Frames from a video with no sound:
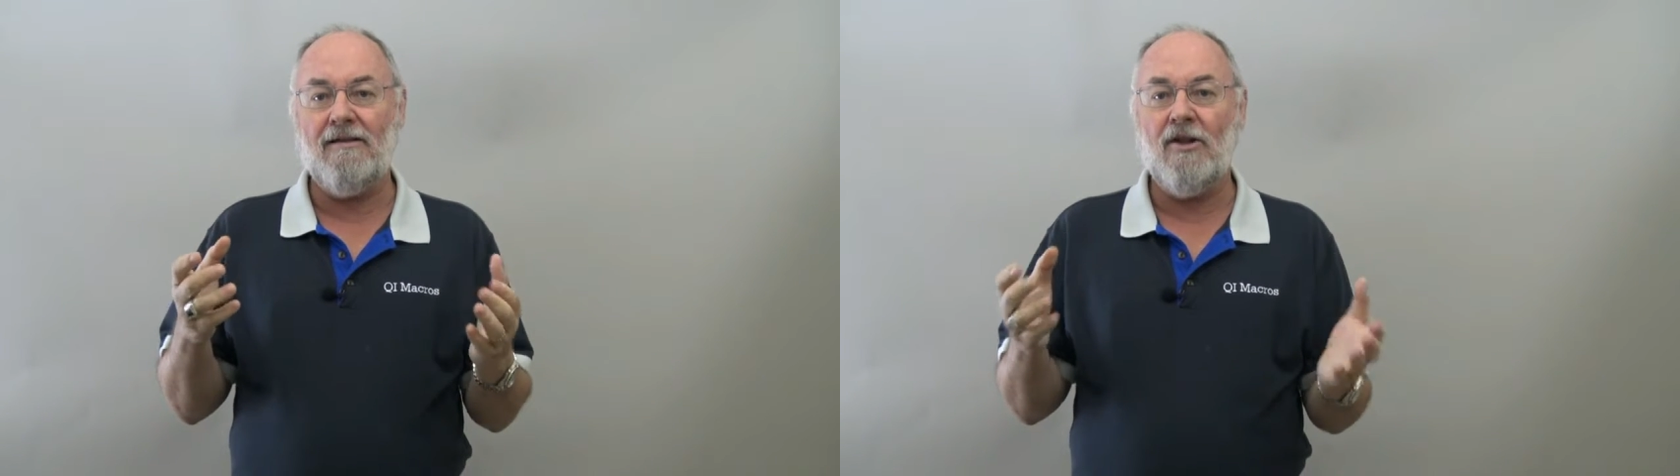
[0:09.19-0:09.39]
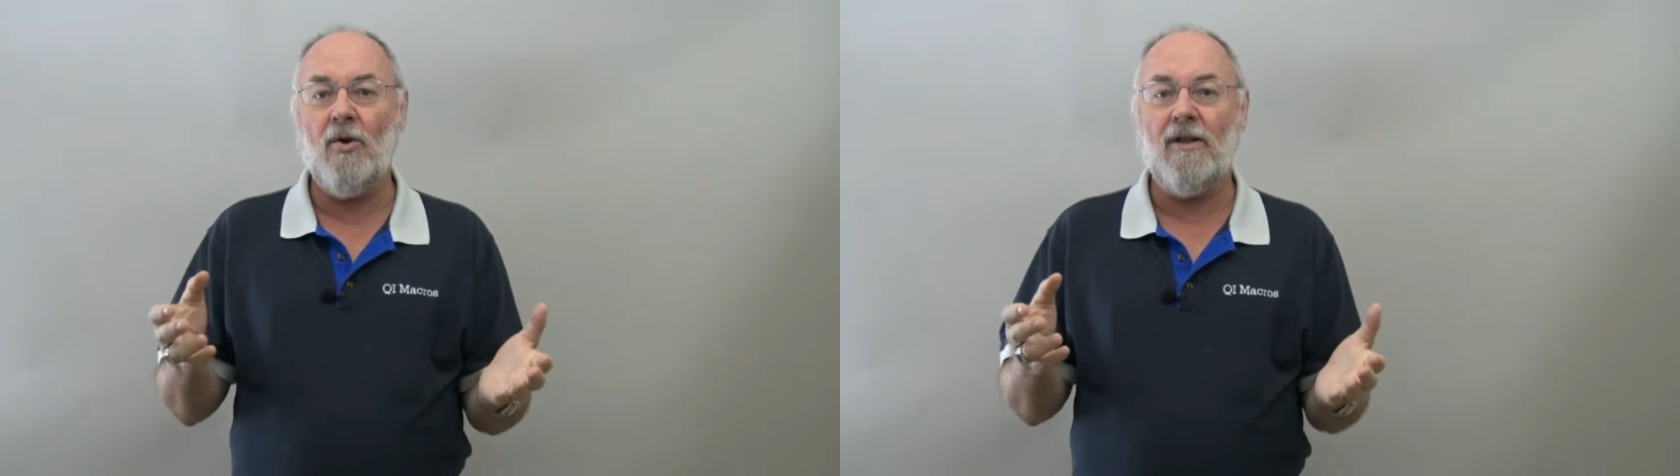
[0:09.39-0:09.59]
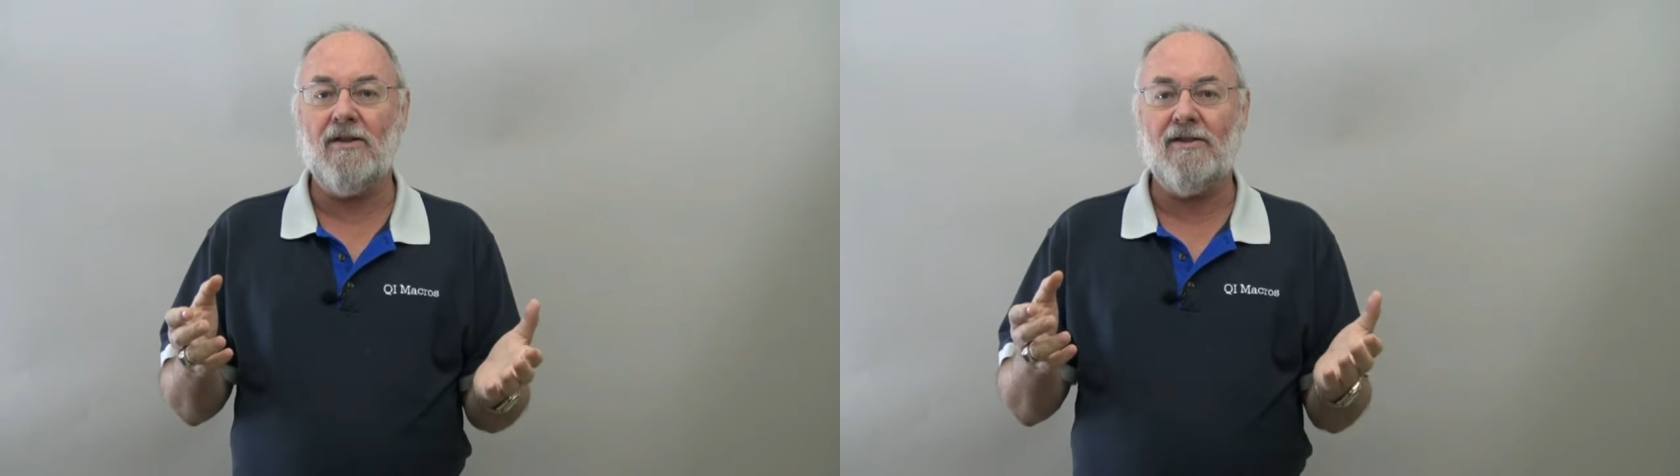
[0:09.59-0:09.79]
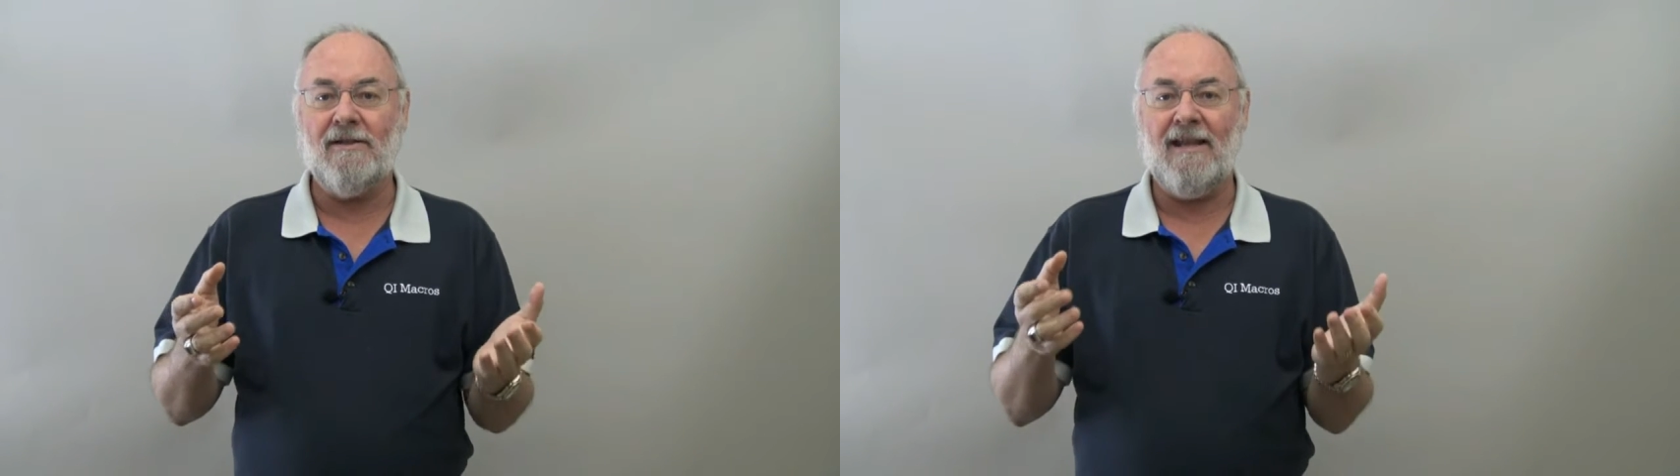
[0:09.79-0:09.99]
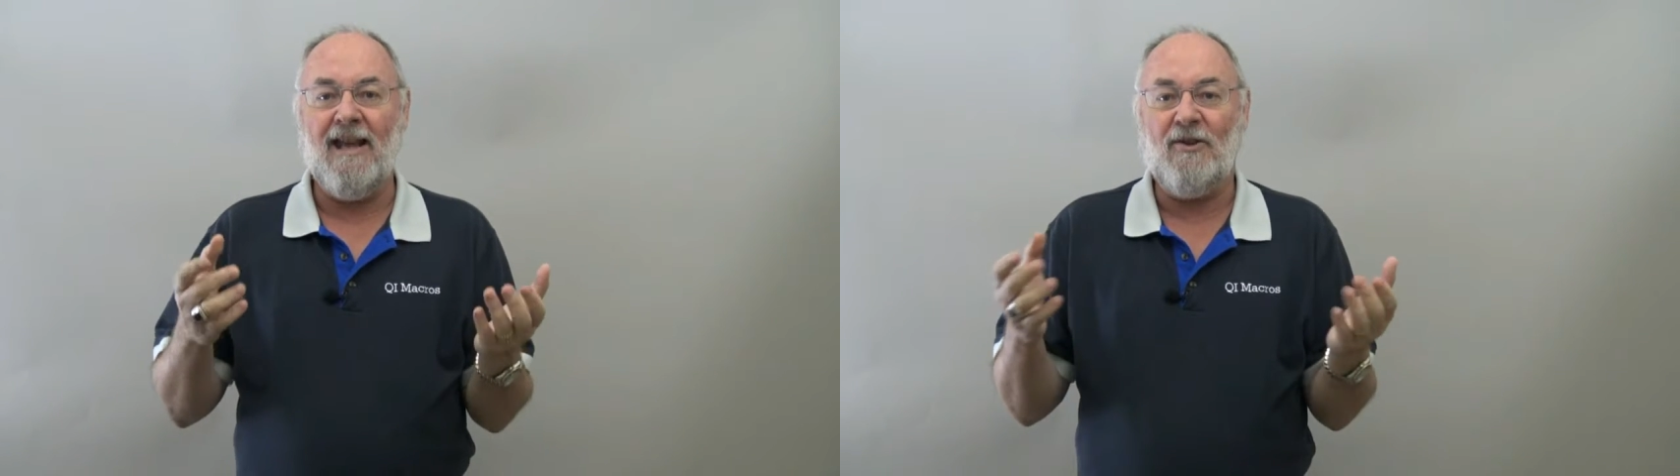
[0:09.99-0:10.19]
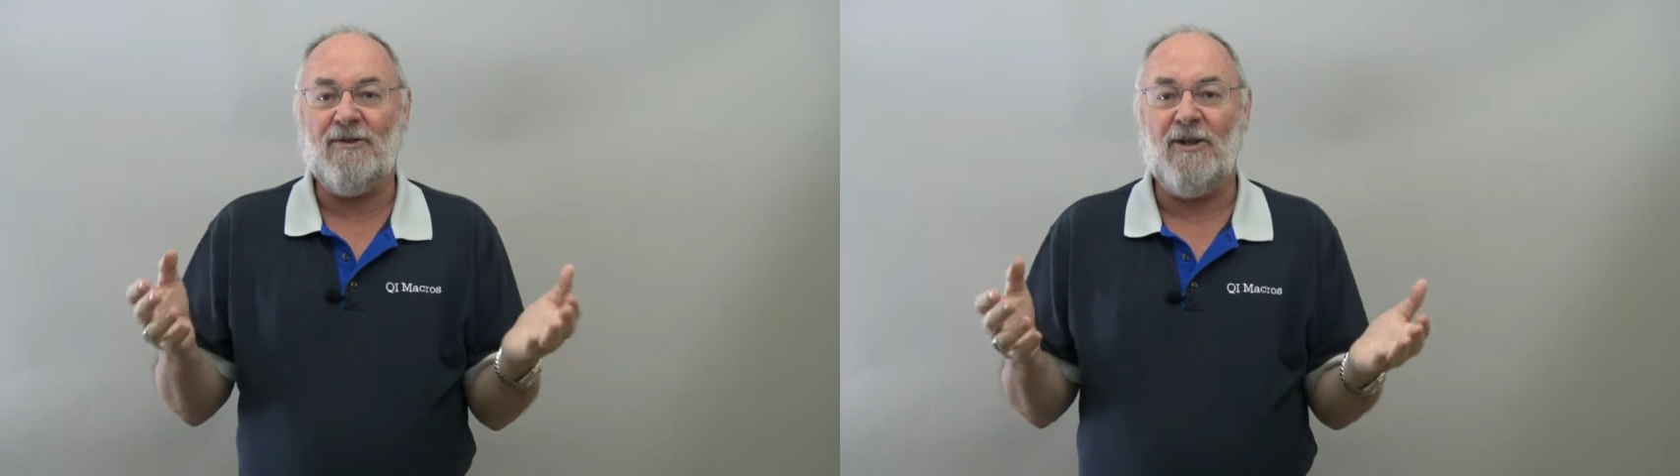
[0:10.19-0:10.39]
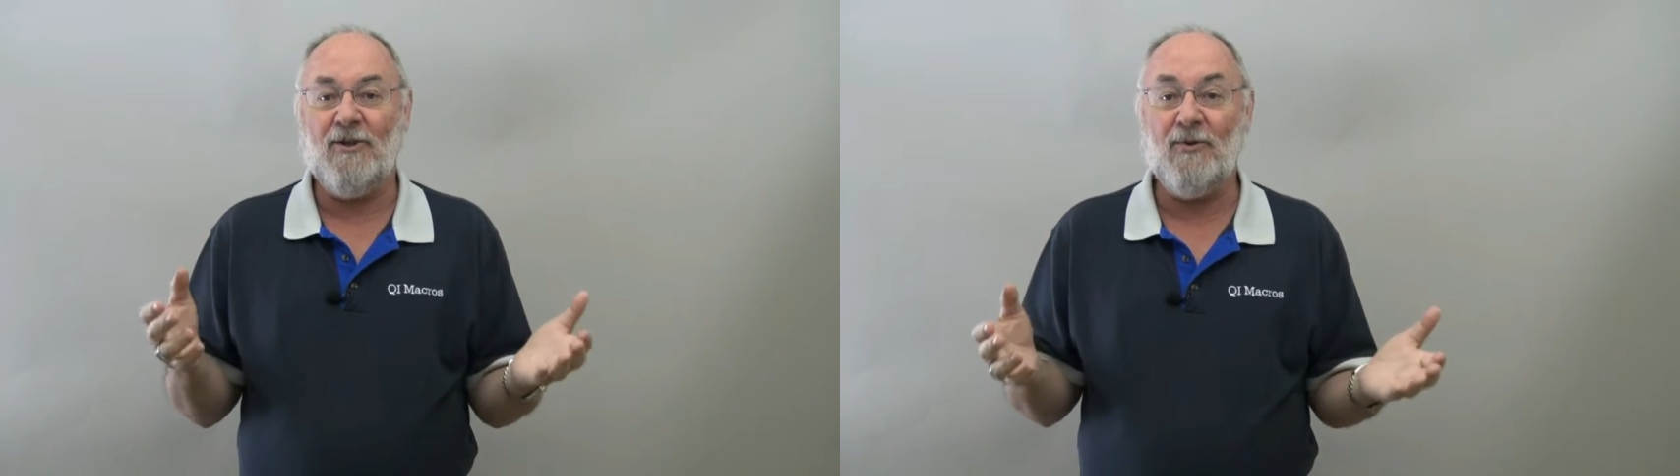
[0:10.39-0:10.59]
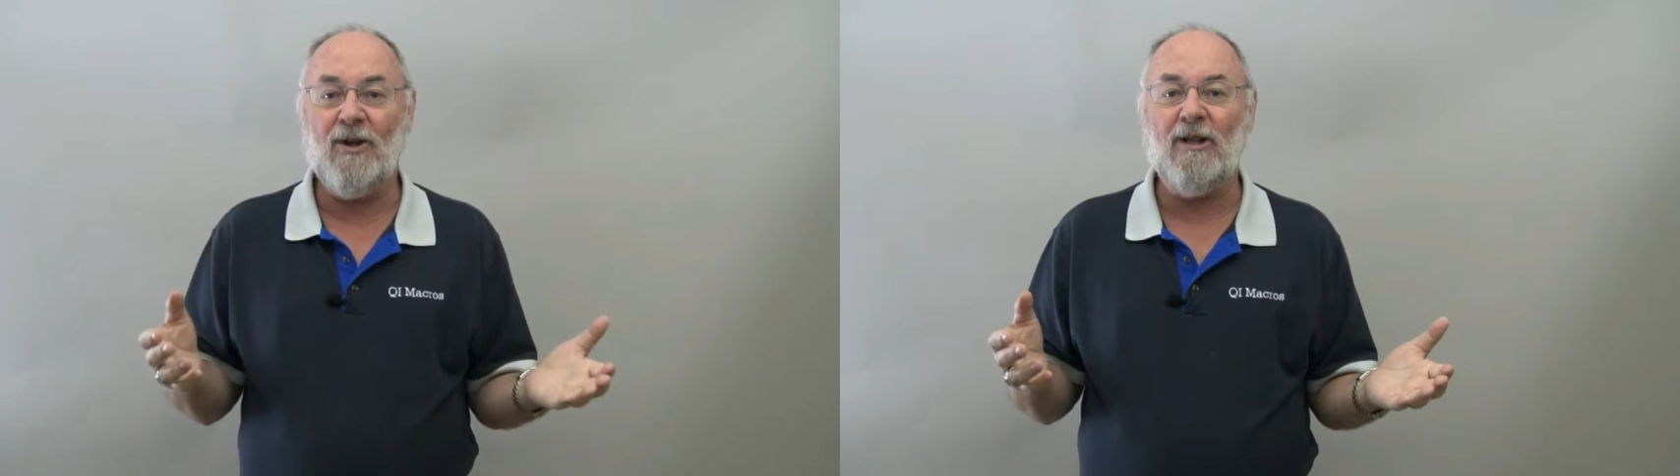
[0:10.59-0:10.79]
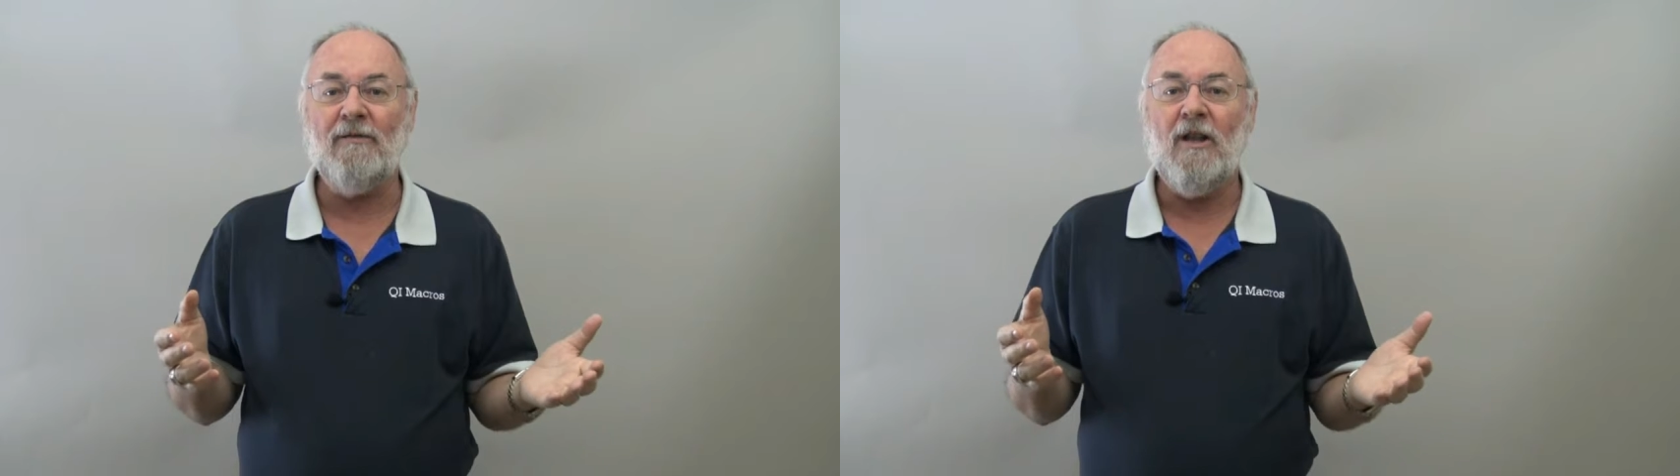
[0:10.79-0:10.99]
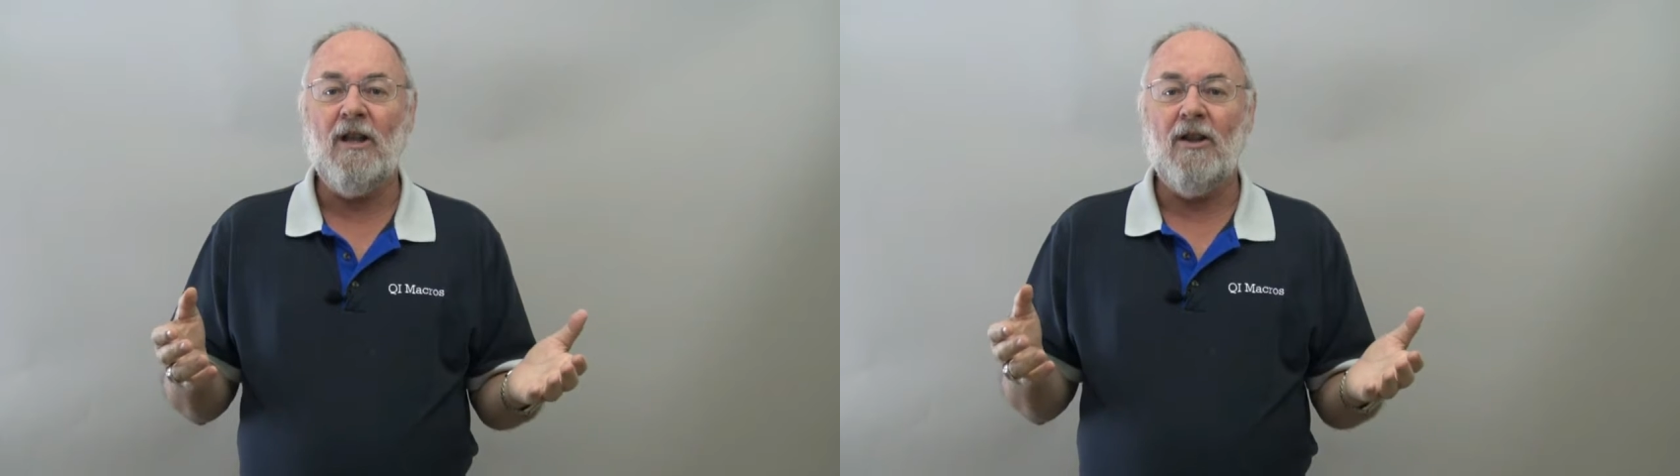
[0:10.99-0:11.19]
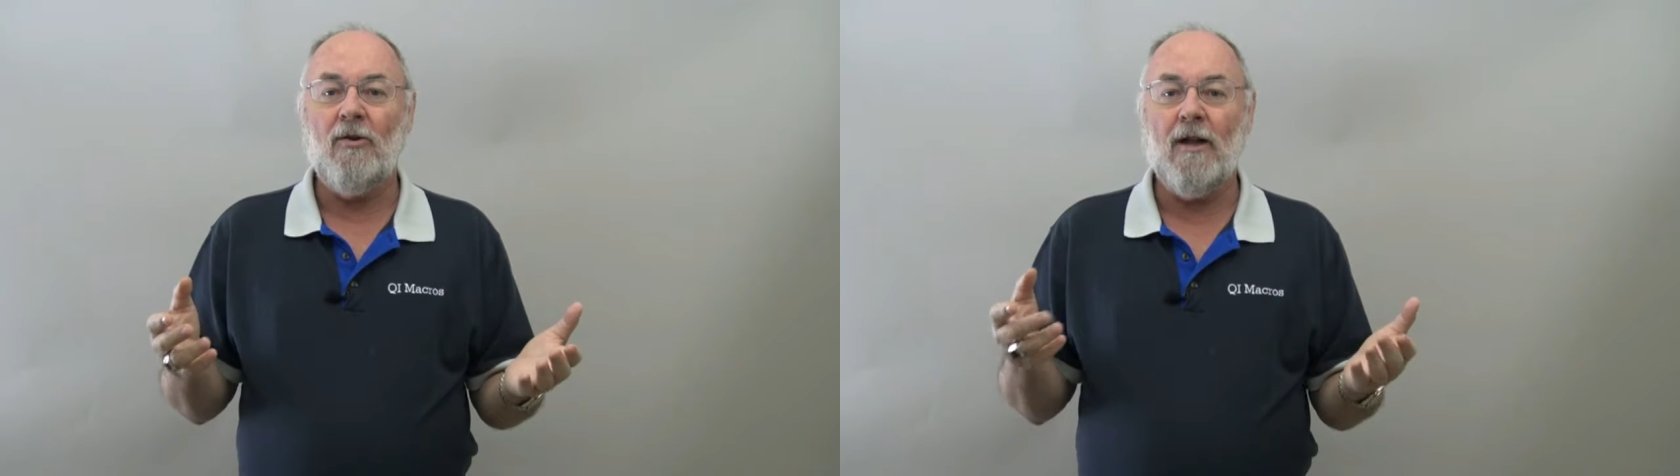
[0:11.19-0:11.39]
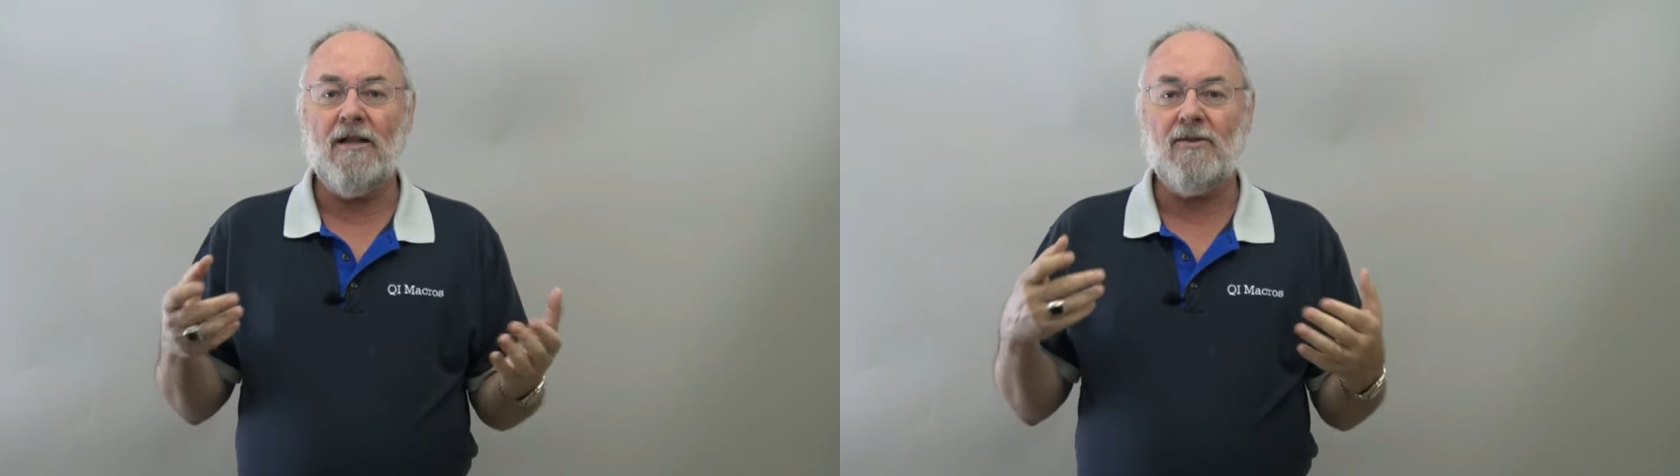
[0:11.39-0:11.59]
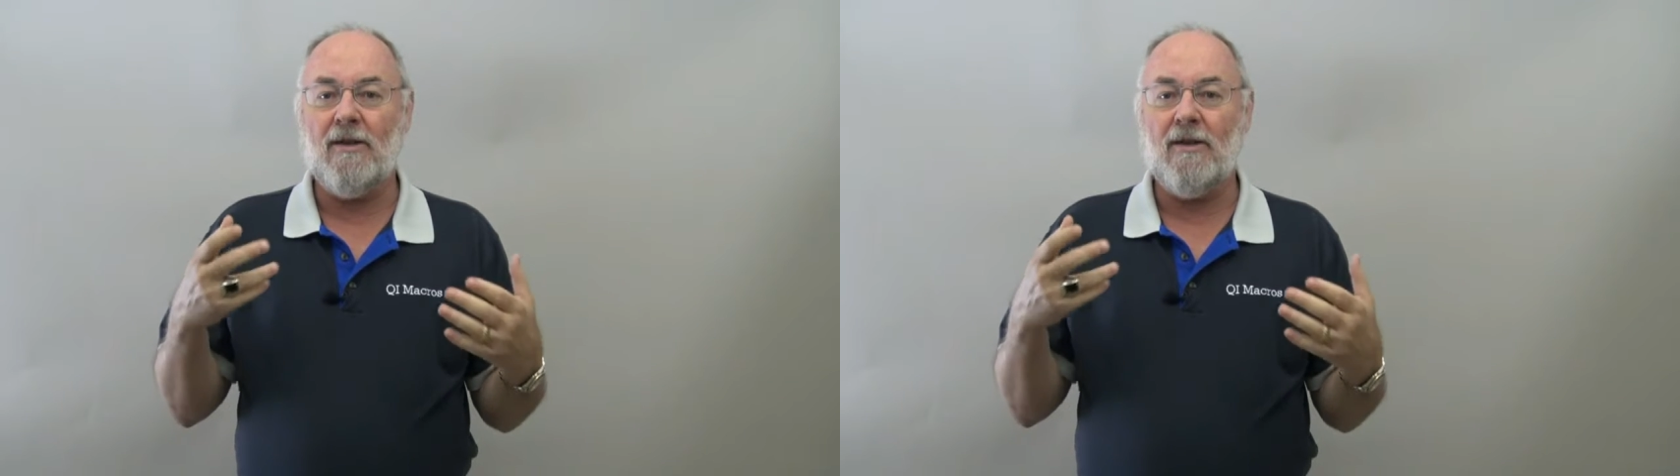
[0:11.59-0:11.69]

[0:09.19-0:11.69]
I noticed out there in the world, right?